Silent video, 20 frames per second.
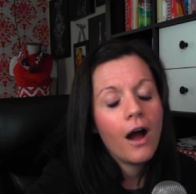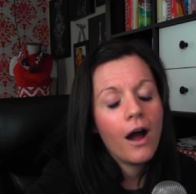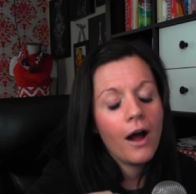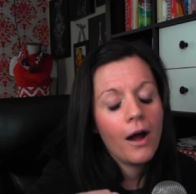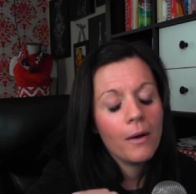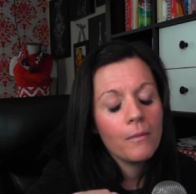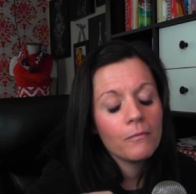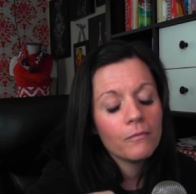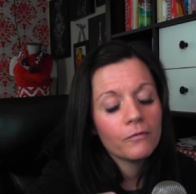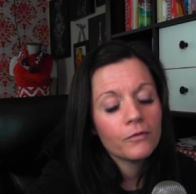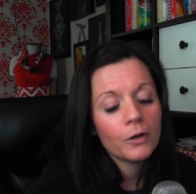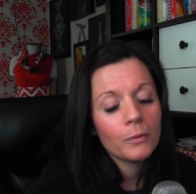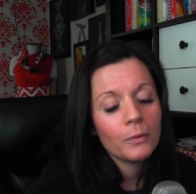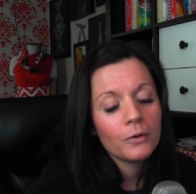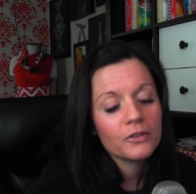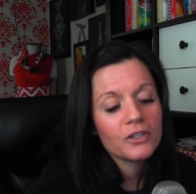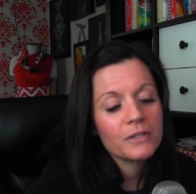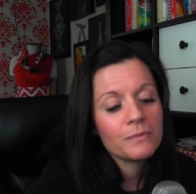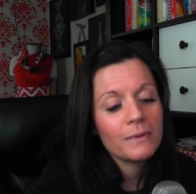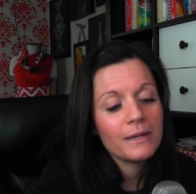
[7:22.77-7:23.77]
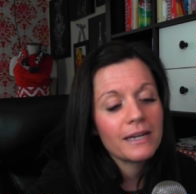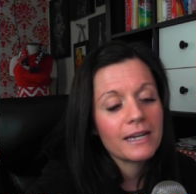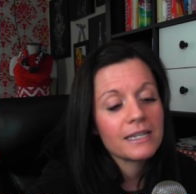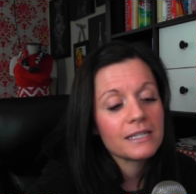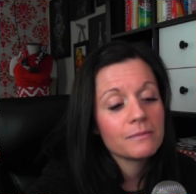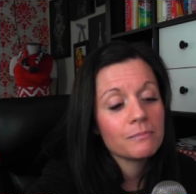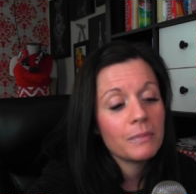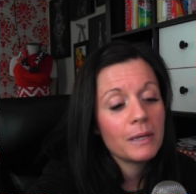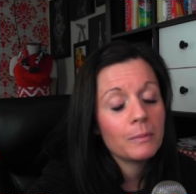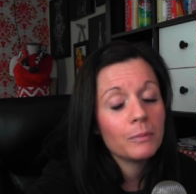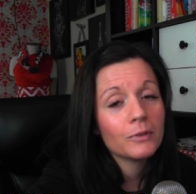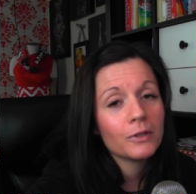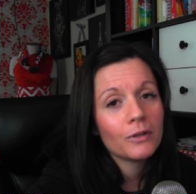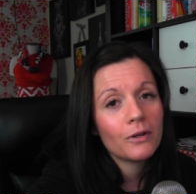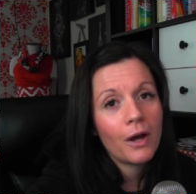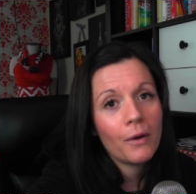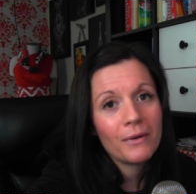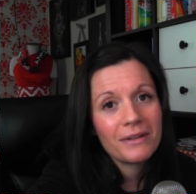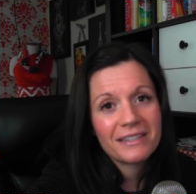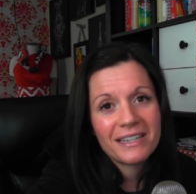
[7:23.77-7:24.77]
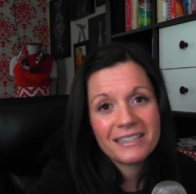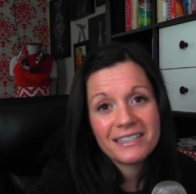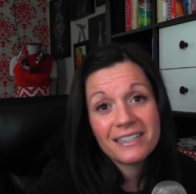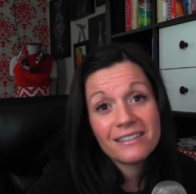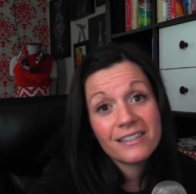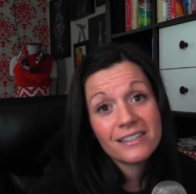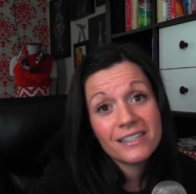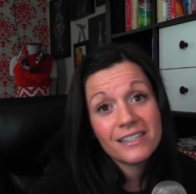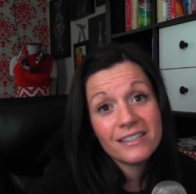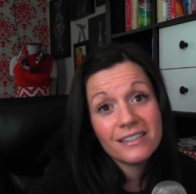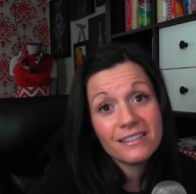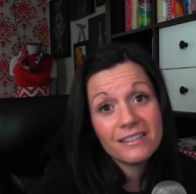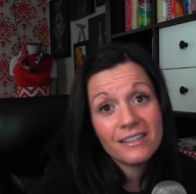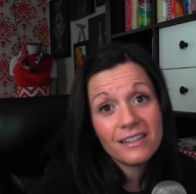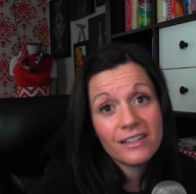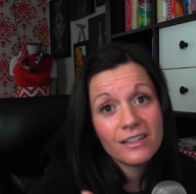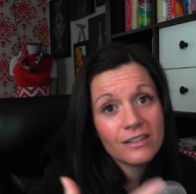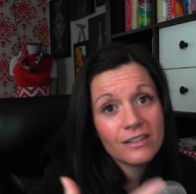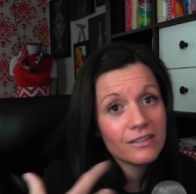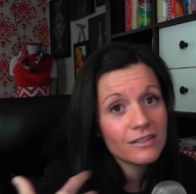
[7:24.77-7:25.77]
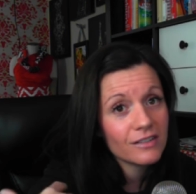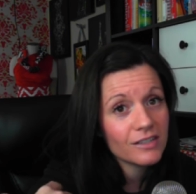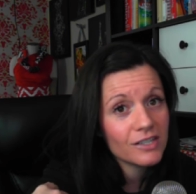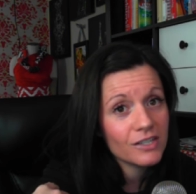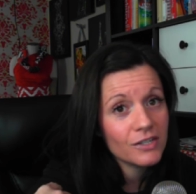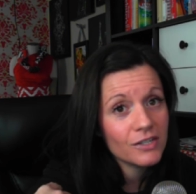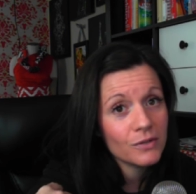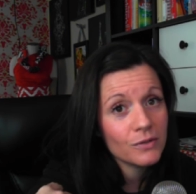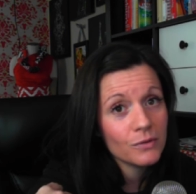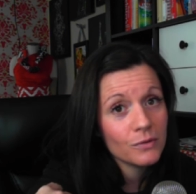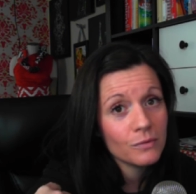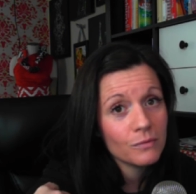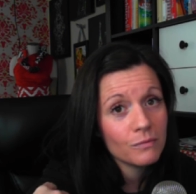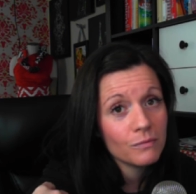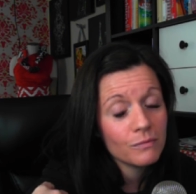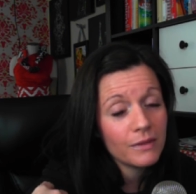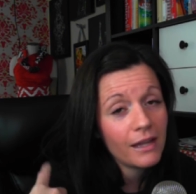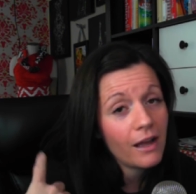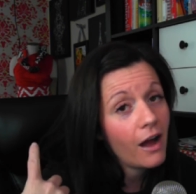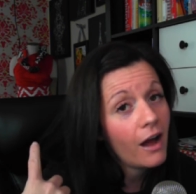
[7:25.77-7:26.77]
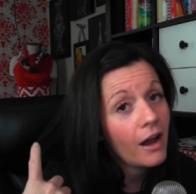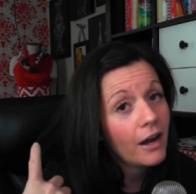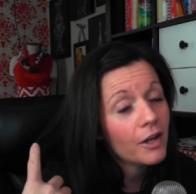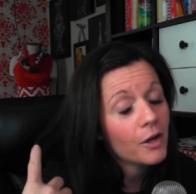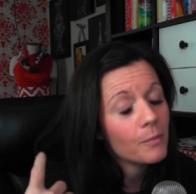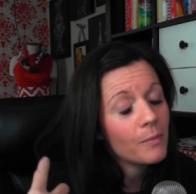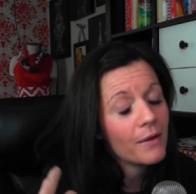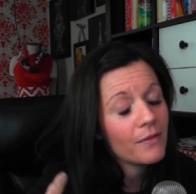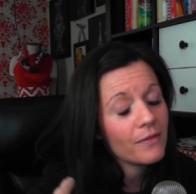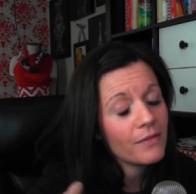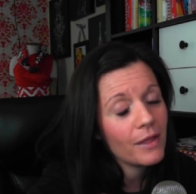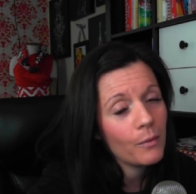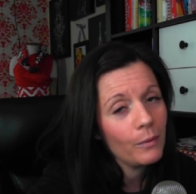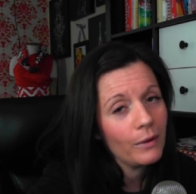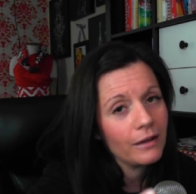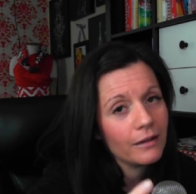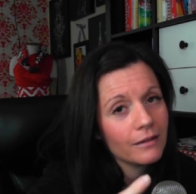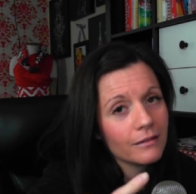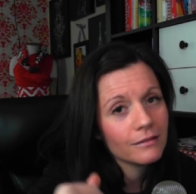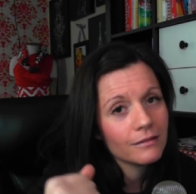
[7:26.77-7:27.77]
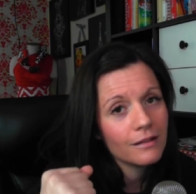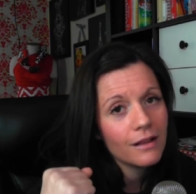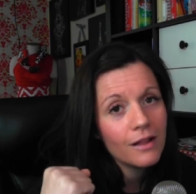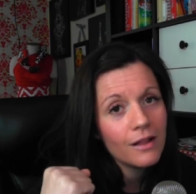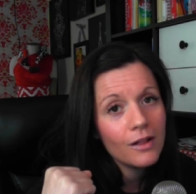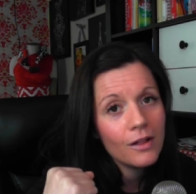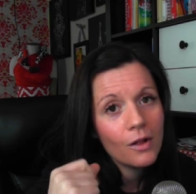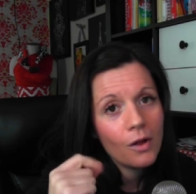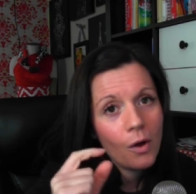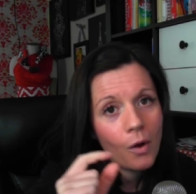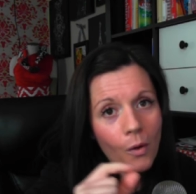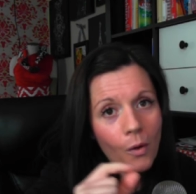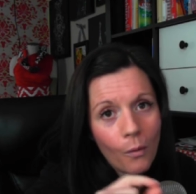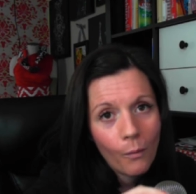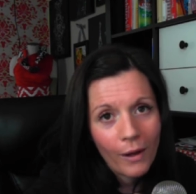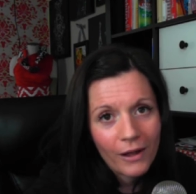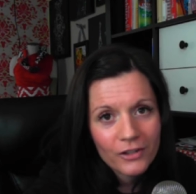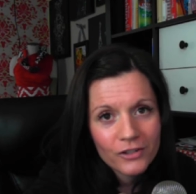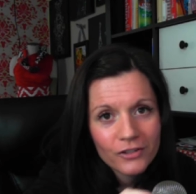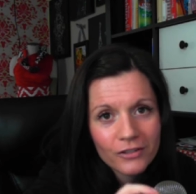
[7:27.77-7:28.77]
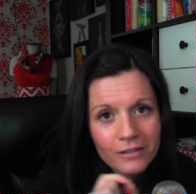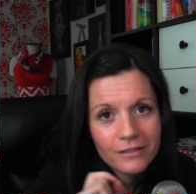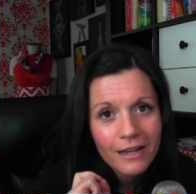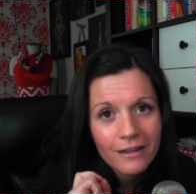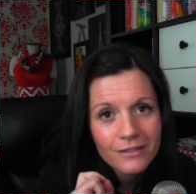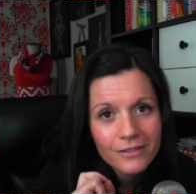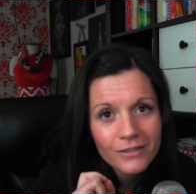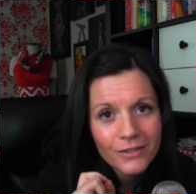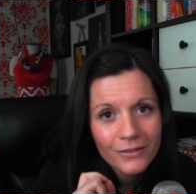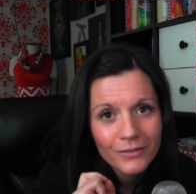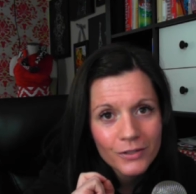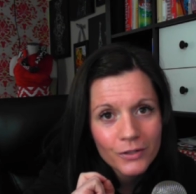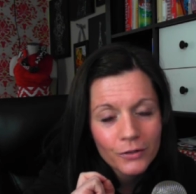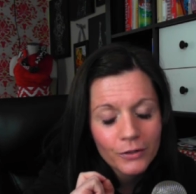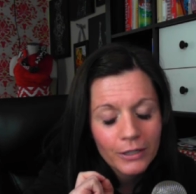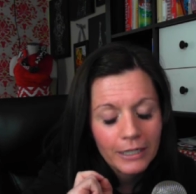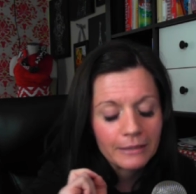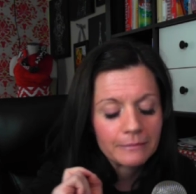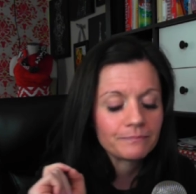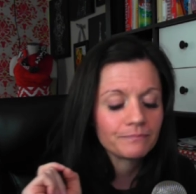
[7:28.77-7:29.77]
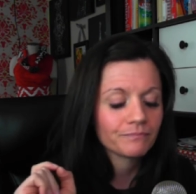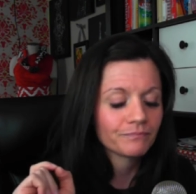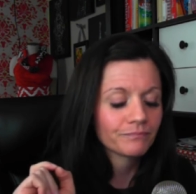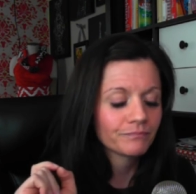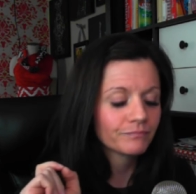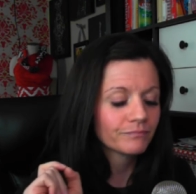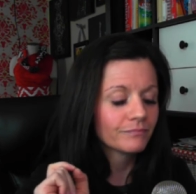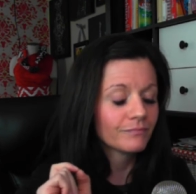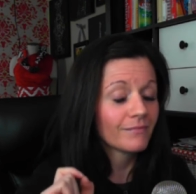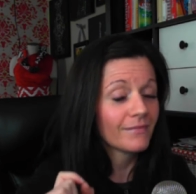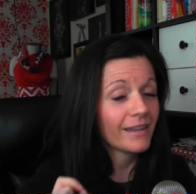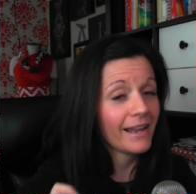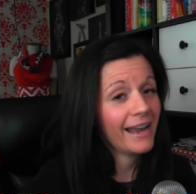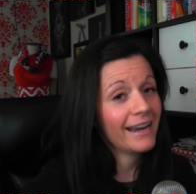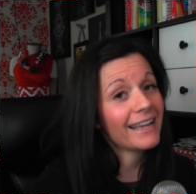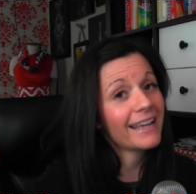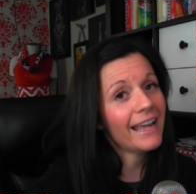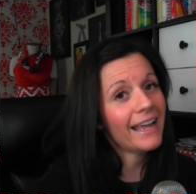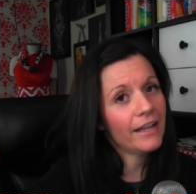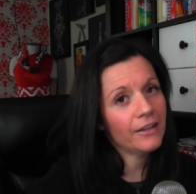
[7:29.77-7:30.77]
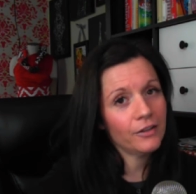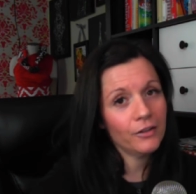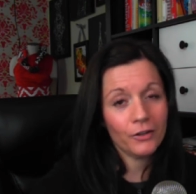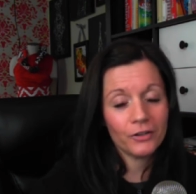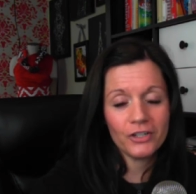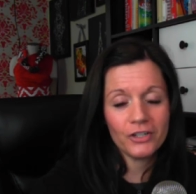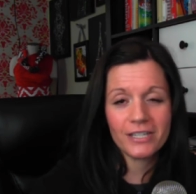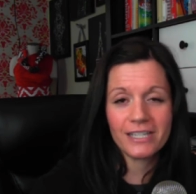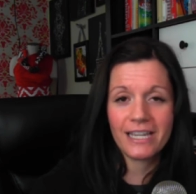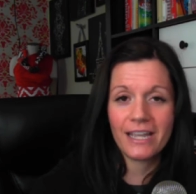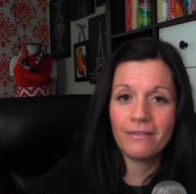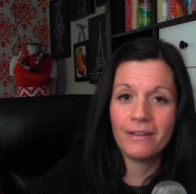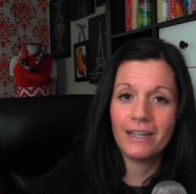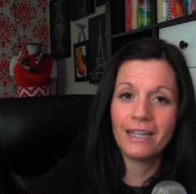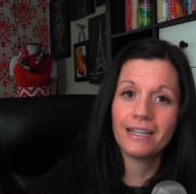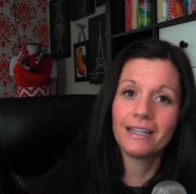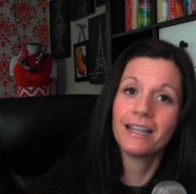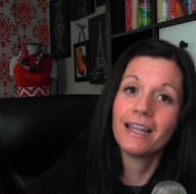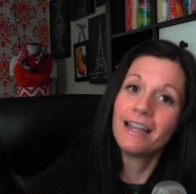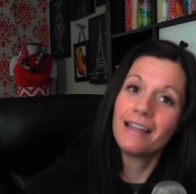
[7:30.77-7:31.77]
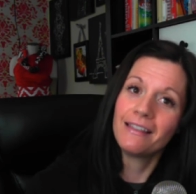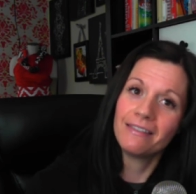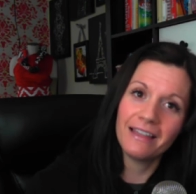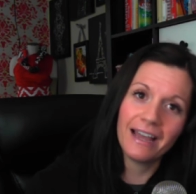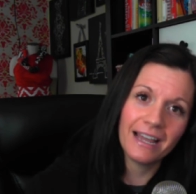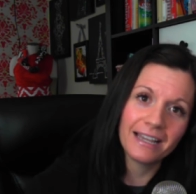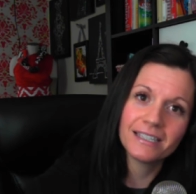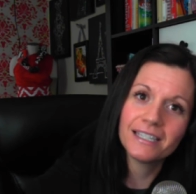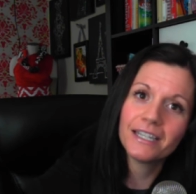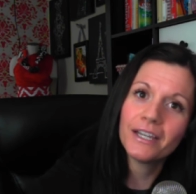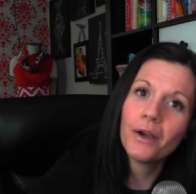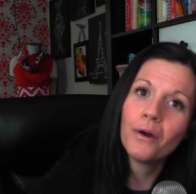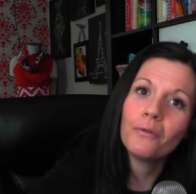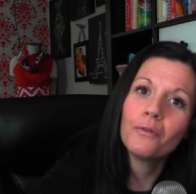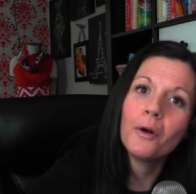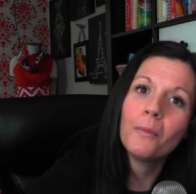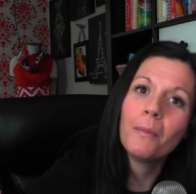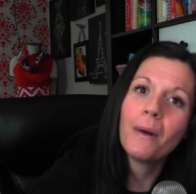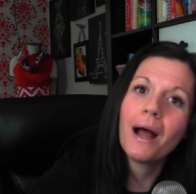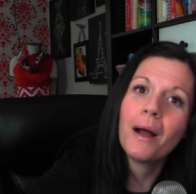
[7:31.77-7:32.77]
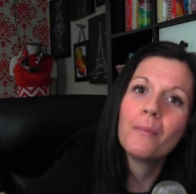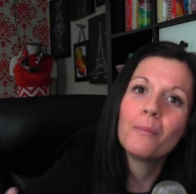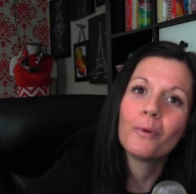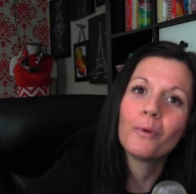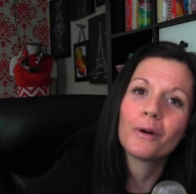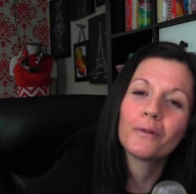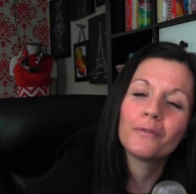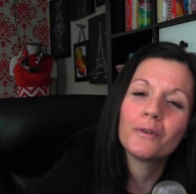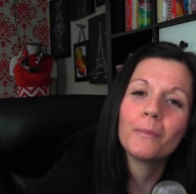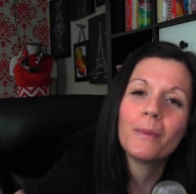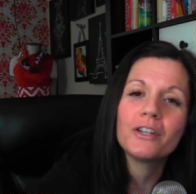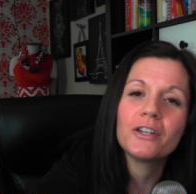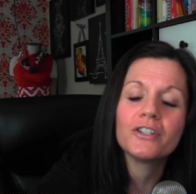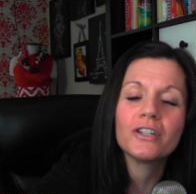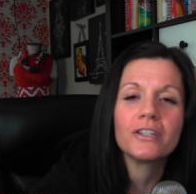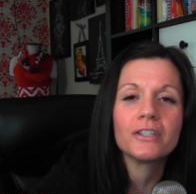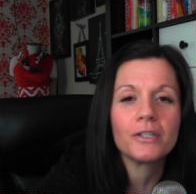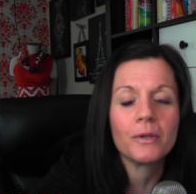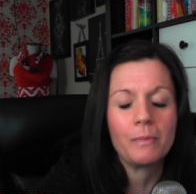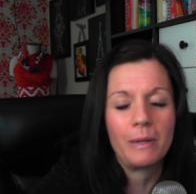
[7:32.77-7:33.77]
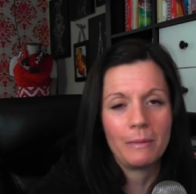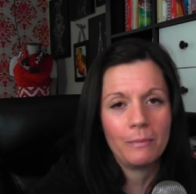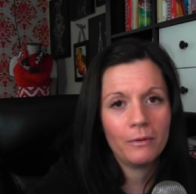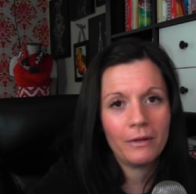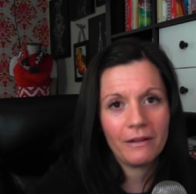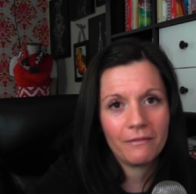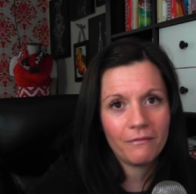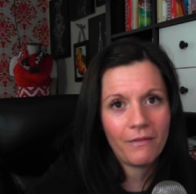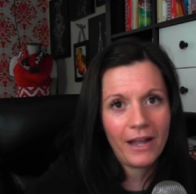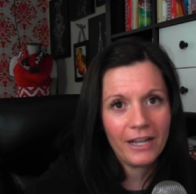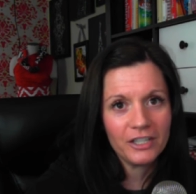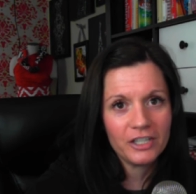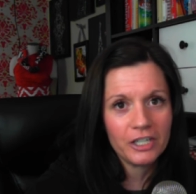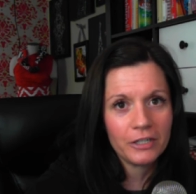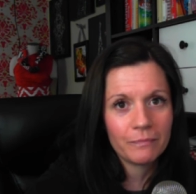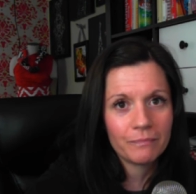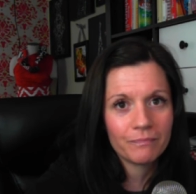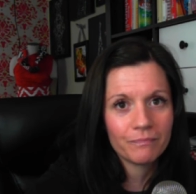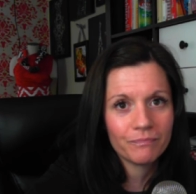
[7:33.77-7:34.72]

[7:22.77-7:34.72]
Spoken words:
verbal, just because people don't always like to listen to the audio, but they will watch the text on screen. And again, you're just giving the SEO robot more information so people can find you.